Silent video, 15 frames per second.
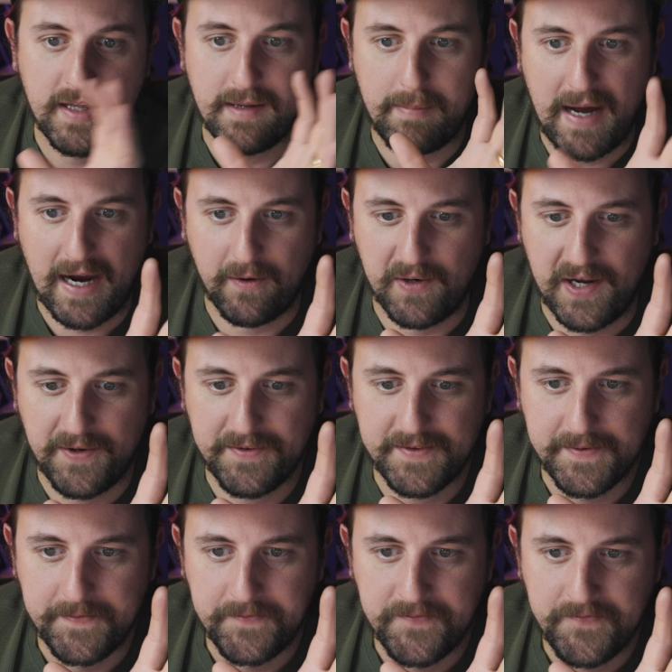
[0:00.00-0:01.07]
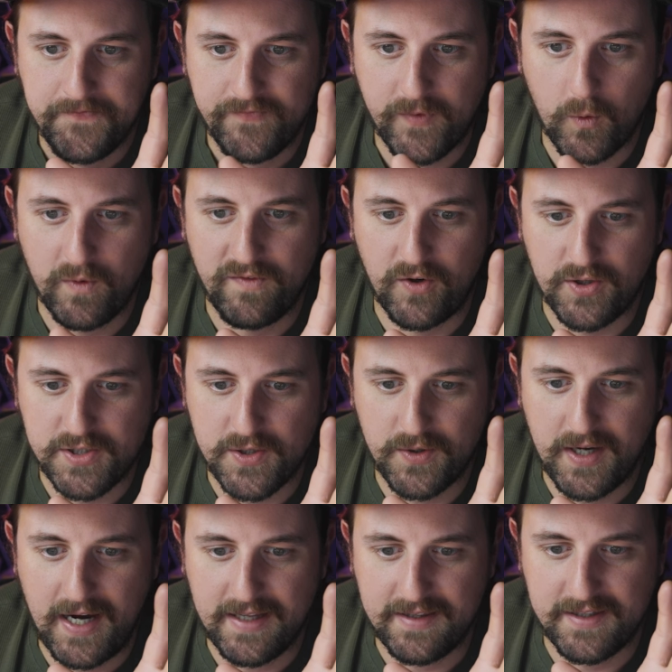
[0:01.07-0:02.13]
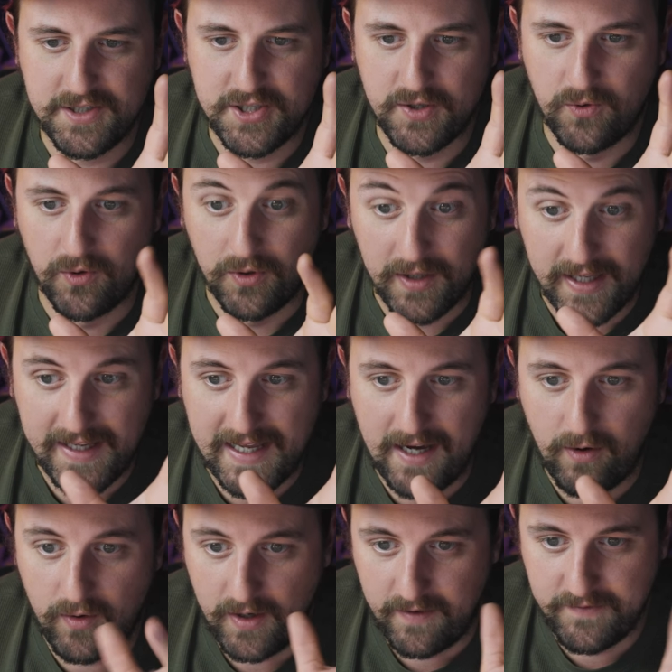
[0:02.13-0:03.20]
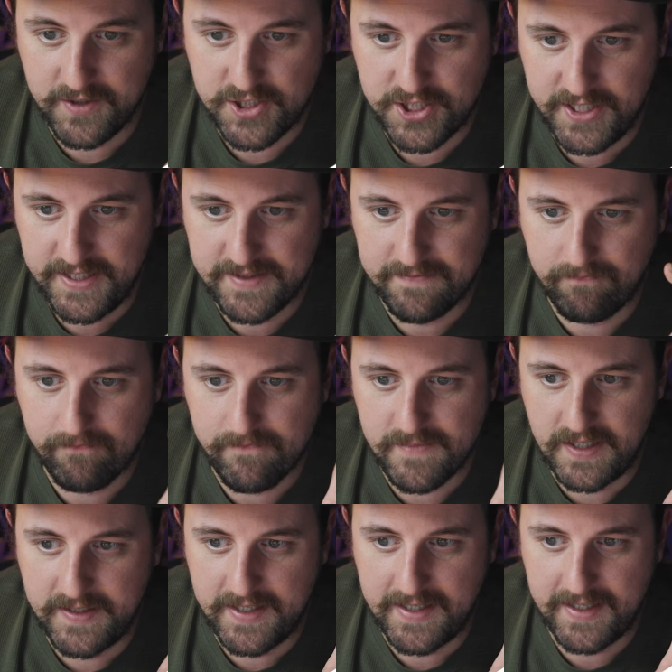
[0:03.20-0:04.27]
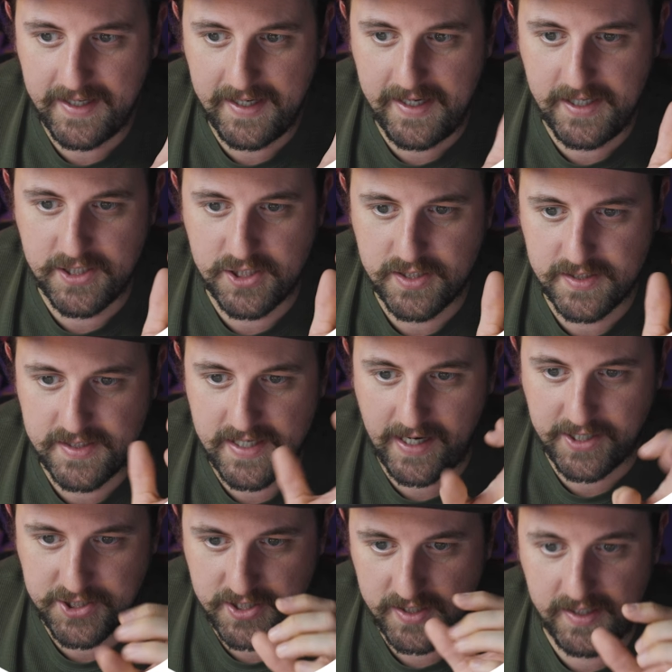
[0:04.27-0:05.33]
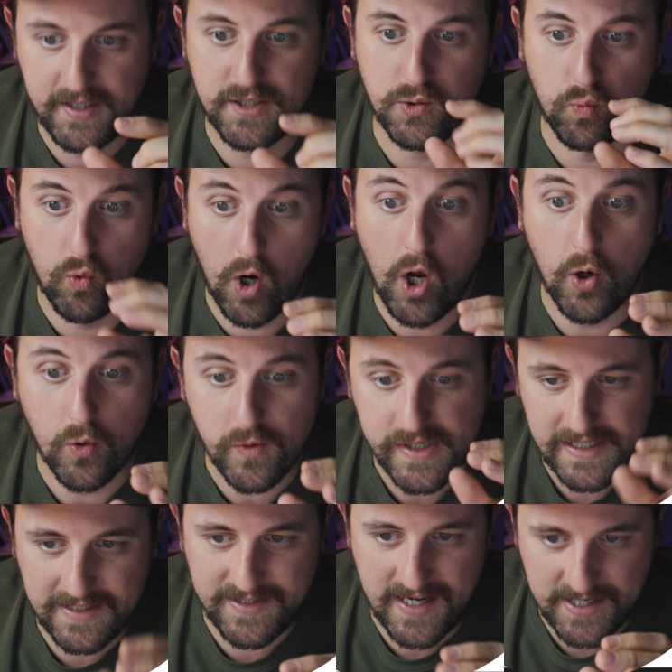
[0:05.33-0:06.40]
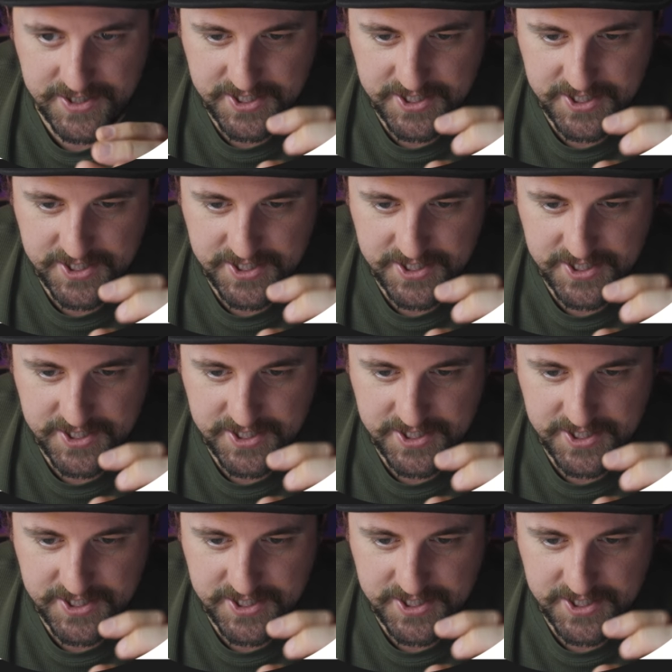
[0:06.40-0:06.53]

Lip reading: in the background. We've also got the general layout of the sheet, and then each section, each row in that